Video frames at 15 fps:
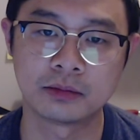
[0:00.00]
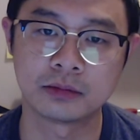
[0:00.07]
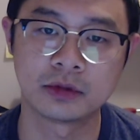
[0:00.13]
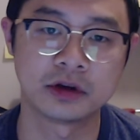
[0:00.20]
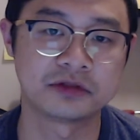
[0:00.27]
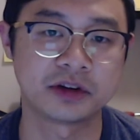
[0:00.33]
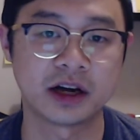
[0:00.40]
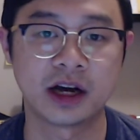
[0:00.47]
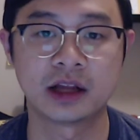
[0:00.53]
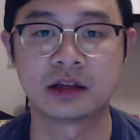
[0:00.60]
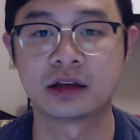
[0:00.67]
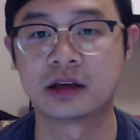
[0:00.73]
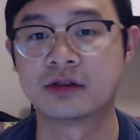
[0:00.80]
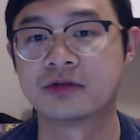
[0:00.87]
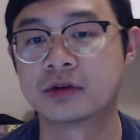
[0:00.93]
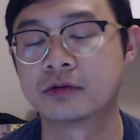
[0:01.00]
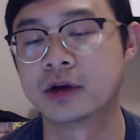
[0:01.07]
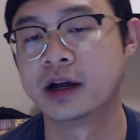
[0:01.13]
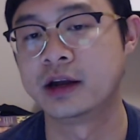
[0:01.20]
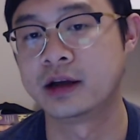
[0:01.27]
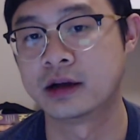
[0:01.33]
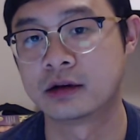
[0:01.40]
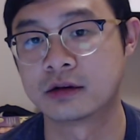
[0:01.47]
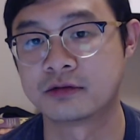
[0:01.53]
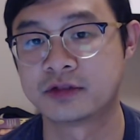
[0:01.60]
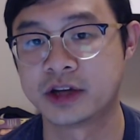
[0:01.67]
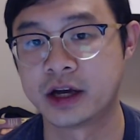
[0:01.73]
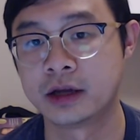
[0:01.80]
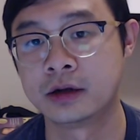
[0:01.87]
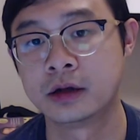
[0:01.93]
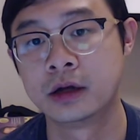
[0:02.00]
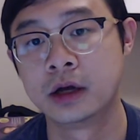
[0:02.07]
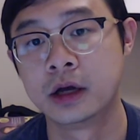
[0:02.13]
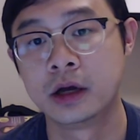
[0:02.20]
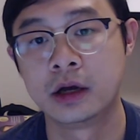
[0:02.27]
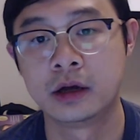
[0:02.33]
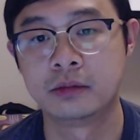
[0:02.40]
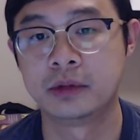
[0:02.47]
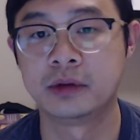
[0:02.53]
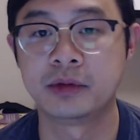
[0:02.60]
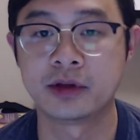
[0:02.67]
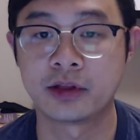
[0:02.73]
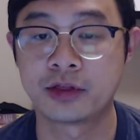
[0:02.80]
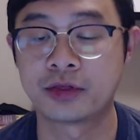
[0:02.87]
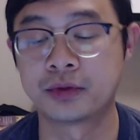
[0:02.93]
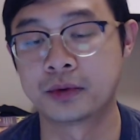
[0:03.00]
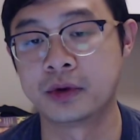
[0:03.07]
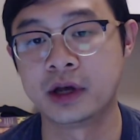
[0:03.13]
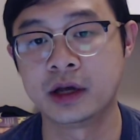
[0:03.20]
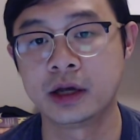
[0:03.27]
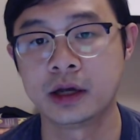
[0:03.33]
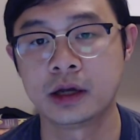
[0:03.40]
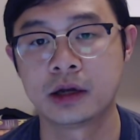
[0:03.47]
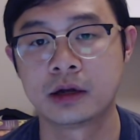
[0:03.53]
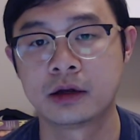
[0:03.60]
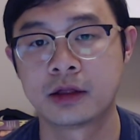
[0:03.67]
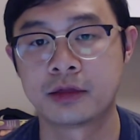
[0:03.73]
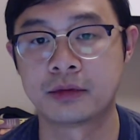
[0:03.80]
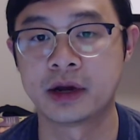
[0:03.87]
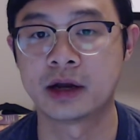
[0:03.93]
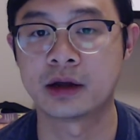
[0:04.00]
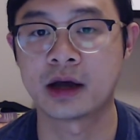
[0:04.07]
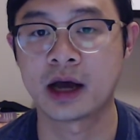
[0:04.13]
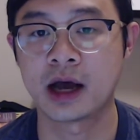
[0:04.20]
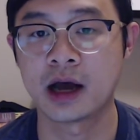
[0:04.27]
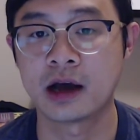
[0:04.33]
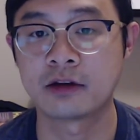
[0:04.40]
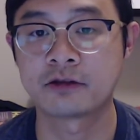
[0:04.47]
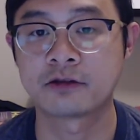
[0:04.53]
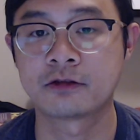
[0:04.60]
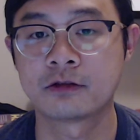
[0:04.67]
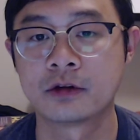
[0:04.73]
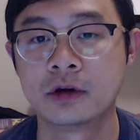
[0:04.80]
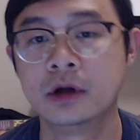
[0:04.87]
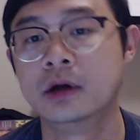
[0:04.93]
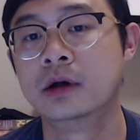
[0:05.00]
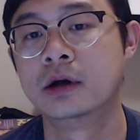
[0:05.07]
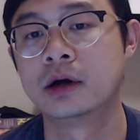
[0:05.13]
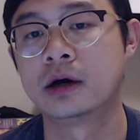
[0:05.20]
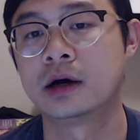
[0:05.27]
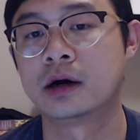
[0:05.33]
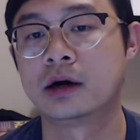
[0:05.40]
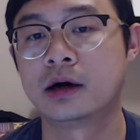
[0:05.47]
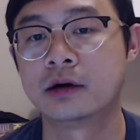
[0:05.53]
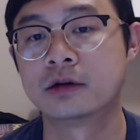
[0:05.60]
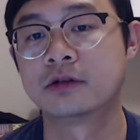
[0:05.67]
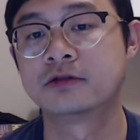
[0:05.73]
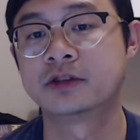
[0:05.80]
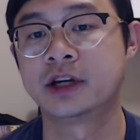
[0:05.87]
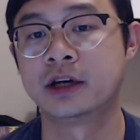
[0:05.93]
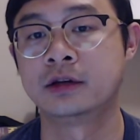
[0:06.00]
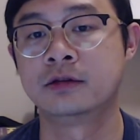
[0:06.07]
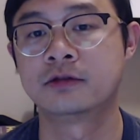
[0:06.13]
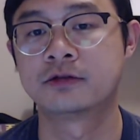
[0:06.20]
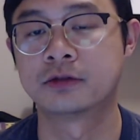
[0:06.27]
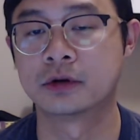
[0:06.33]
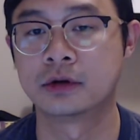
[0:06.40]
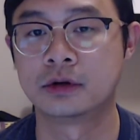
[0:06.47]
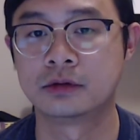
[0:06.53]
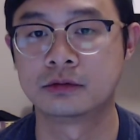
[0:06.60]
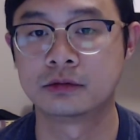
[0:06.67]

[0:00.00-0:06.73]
If I had to give a rating out of 10, maybe a 3.5 out of 10 for